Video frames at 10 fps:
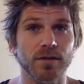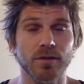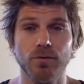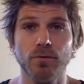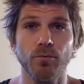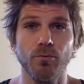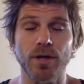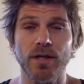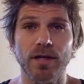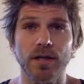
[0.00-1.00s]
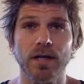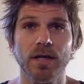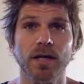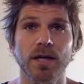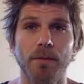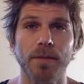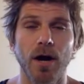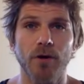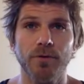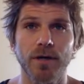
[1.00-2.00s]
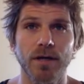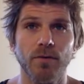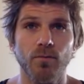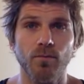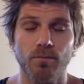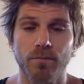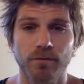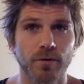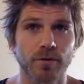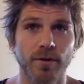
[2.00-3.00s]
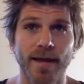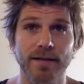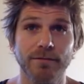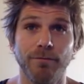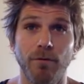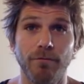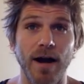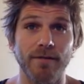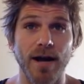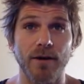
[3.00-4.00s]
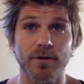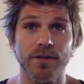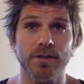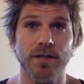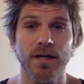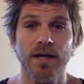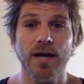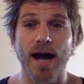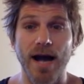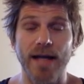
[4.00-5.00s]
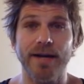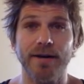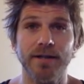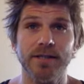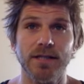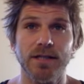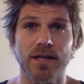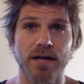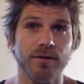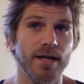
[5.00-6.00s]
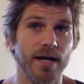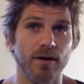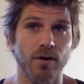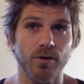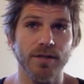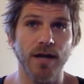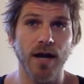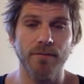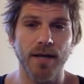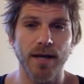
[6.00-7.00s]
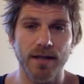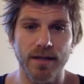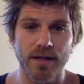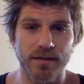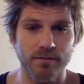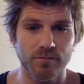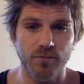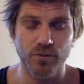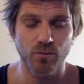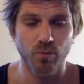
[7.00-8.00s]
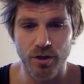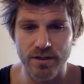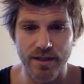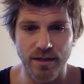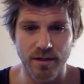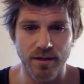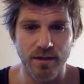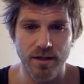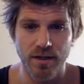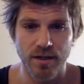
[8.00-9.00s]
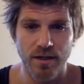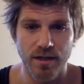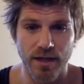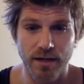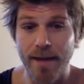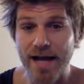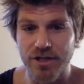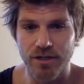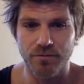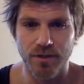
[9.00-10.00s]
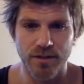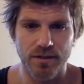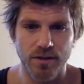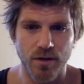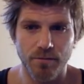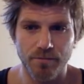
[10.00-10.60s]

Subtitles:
you will really not be hungry before the next 4 or 5 hours. I guarantee. I do that all the time, and it just works like magic, really. So